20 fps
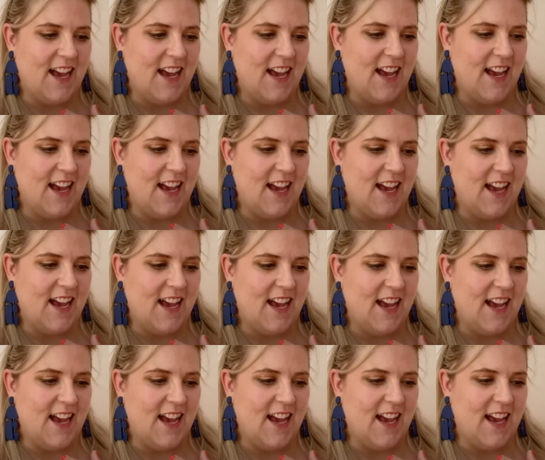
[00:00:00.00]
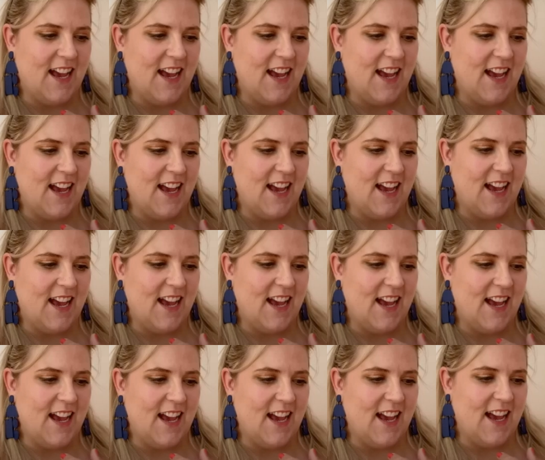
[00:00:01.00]

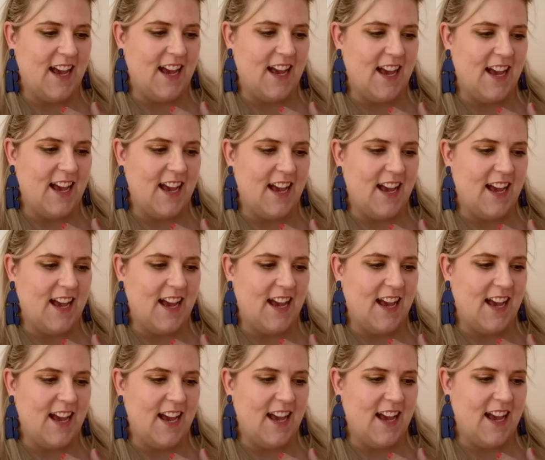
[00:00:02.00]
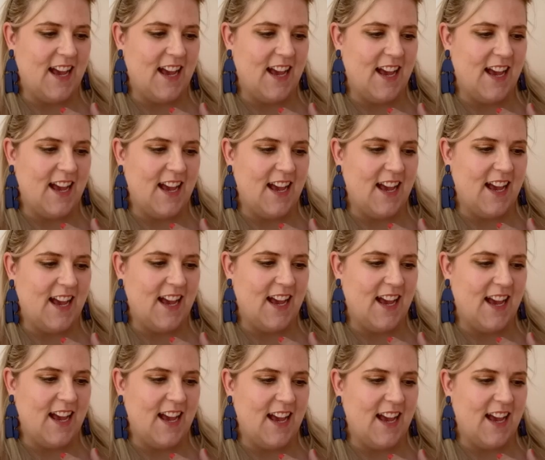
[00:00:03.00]

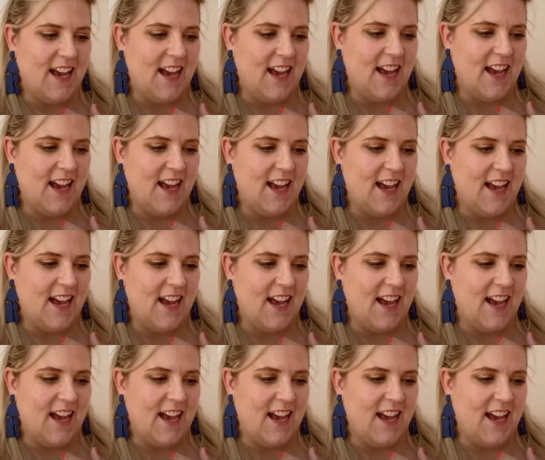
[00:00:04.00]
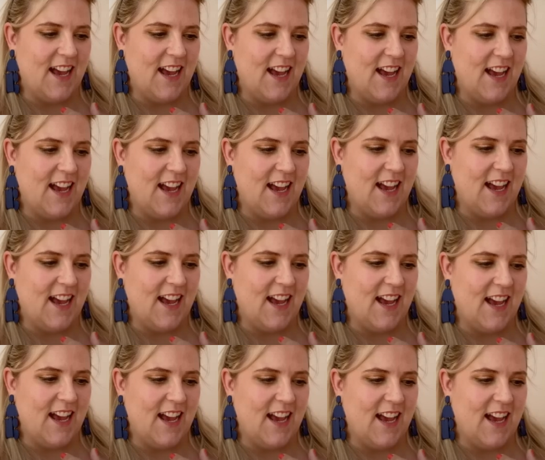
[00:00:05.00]

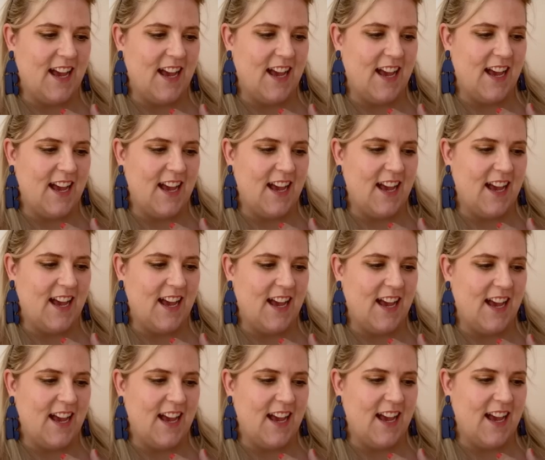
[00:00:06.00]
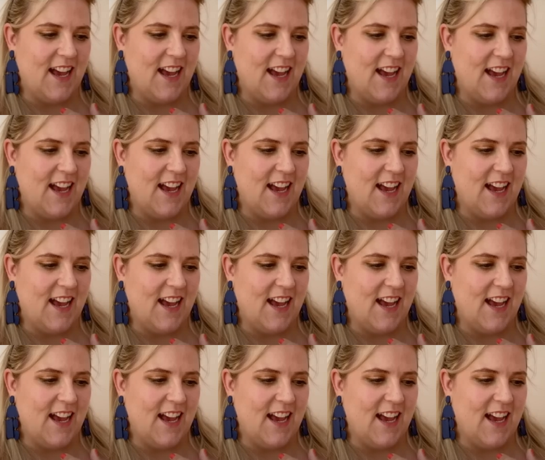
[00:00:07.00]
The person shown says nothing.